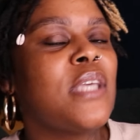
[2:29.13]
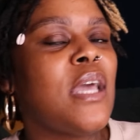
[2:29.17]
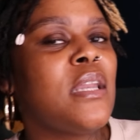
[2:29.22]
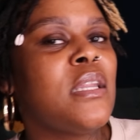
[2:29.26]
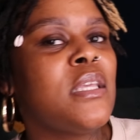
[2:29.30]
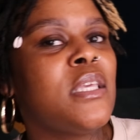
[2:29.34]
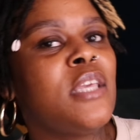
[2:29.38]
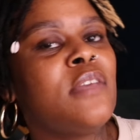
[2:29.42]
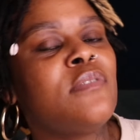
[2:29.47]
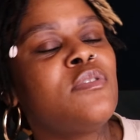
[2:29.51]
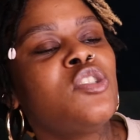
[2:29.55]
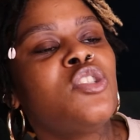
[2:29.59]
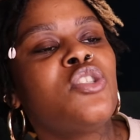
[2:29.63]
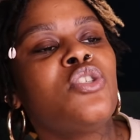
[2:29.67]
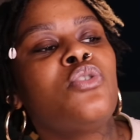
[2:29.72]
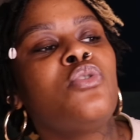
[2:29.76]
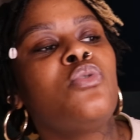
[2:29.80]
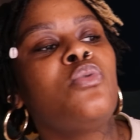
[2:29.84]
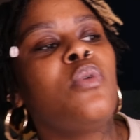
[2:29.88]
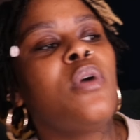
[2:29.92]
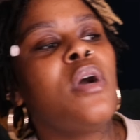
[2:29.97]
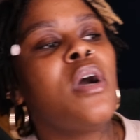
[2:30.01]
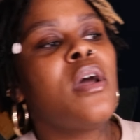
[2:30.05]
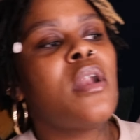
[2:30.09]
kind of gives
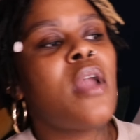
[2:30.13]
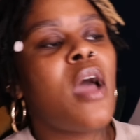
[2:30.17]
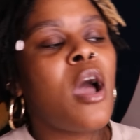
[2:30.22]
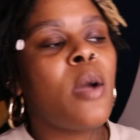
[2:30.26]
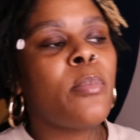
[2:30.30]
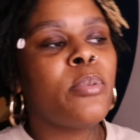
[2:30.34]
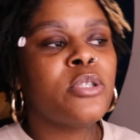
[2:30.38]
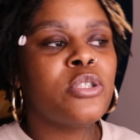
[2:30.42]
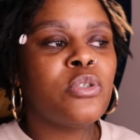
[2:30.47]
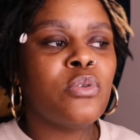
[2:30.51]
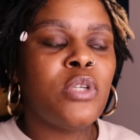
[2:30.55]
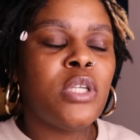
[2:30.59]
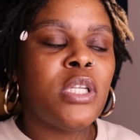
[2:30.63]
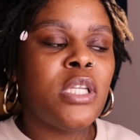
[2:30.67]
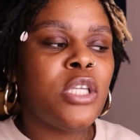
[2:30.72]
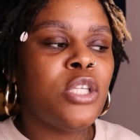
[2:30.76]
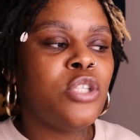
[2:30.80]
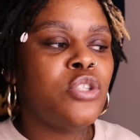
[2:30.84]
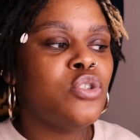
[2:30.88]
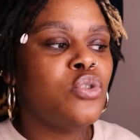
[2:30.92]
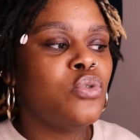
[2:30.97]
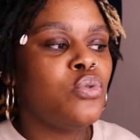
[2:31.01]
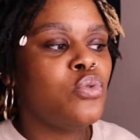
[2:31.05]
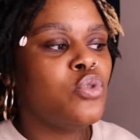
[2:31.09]
you an opportunity
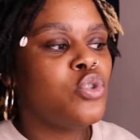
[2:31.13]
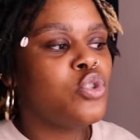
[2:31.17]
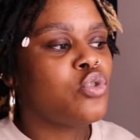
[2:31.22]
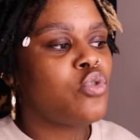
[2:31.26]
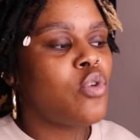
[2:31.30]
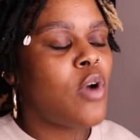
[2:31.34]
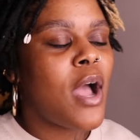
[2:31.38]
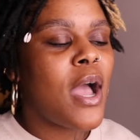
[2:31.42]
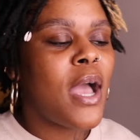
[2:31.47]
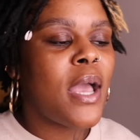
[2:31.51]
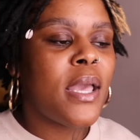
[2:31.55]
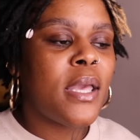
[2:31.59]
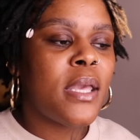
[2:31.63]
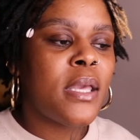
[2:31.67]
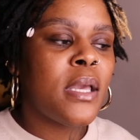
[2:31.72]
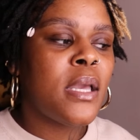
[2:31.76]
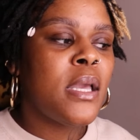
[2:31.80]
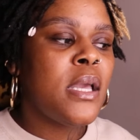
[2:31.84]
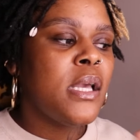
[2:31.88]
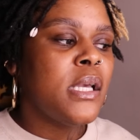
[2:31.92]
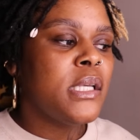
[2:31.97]
to try